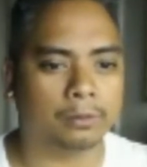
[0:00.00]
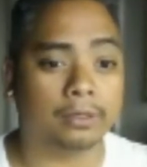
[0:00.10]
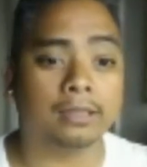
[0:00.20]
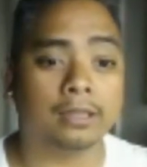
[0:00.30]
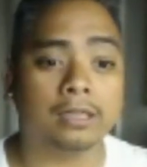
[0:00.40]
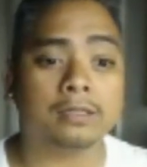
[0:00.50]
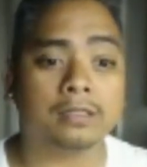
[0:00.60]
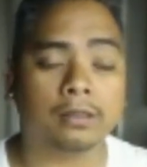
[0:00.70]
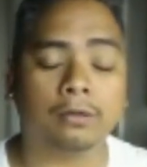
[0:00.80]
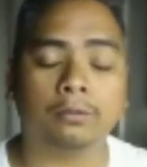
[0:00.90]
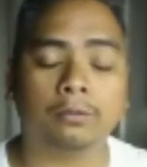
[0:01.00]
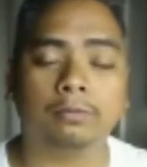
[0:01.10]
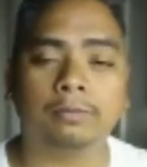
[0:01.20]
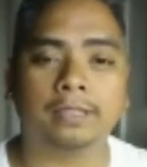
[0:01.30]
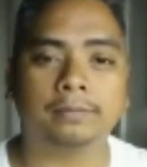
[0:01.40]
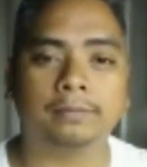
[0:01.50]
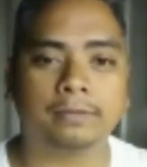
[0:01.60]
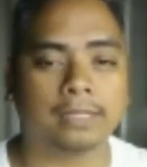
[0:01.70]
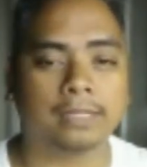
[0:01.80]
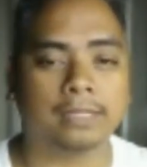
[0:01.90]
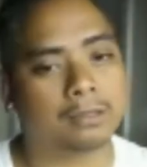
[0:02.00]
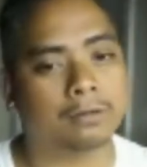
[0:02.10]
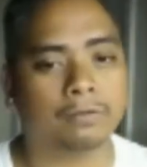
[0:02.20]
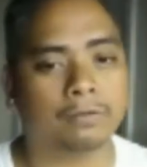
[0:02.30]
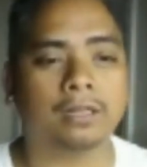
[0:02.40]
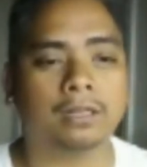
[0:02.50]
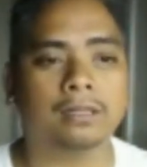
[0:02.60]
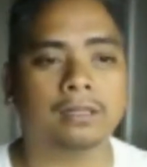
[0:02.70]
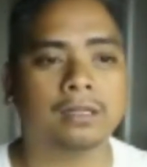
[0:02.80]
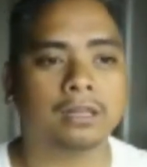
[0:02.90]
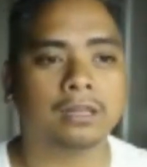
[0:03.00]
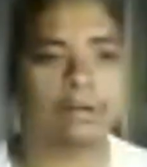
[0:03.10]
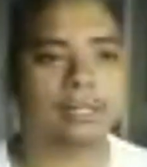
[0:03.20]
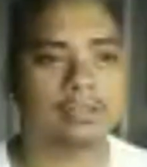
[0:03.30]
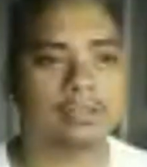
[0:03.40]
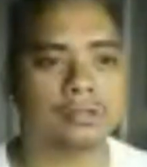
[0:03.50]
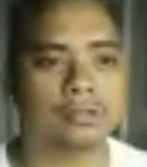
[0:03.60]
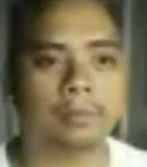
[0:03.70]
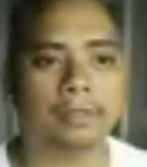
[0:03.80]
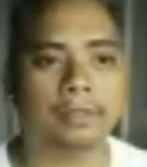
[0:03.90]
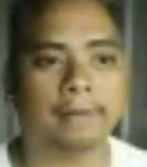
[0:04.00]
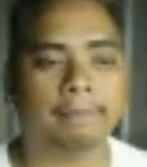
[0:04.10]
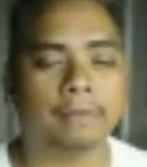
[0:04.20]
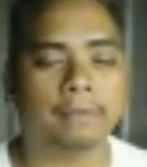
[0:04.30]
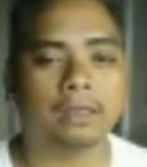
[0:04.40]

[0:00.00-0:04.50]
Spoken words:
When it does, though, let us know if you're gonna go ahead and jump on that.